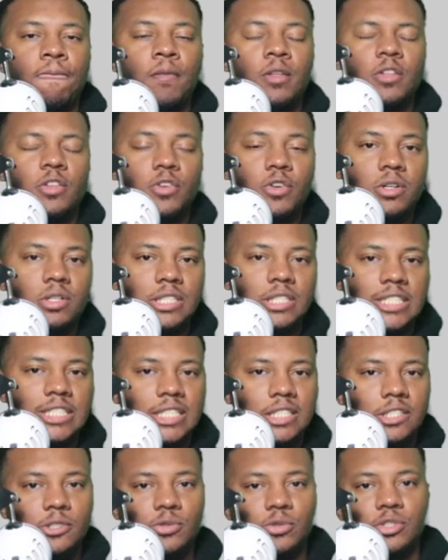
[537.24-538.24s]
you're going to see
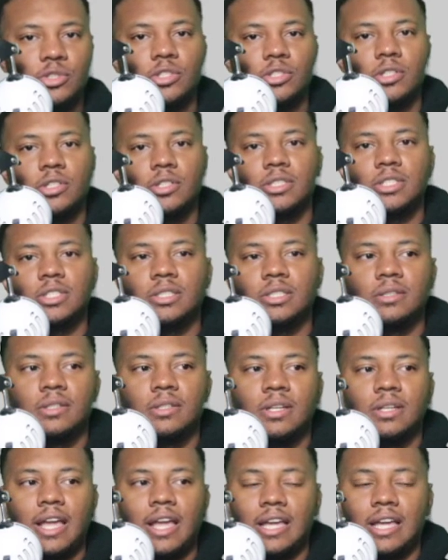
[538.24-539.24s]
those results.
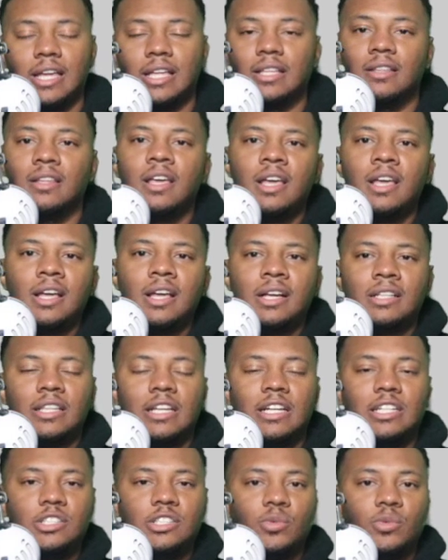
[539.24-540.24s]
And
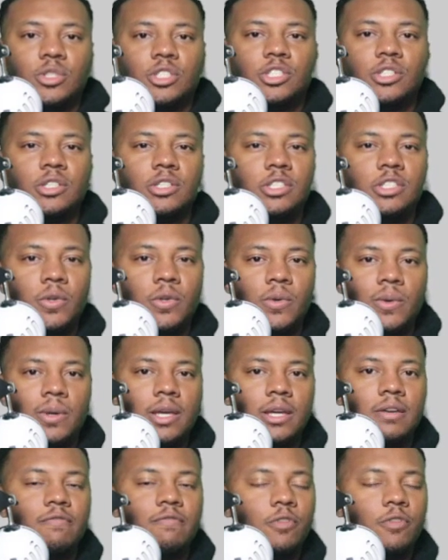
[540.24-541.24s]
that's the results you
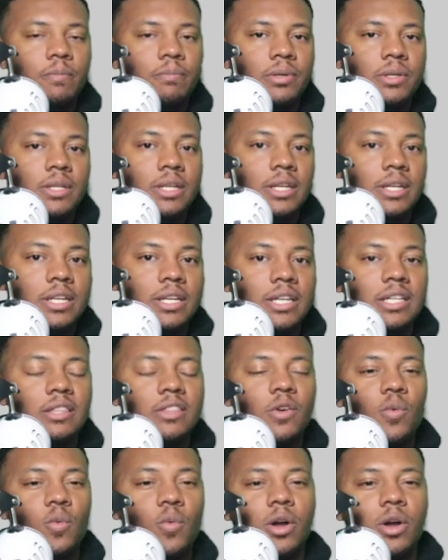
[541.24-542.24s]
get for putting in
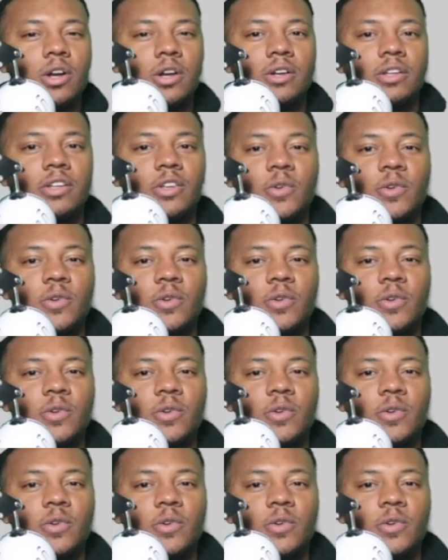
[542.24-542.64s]
the work. You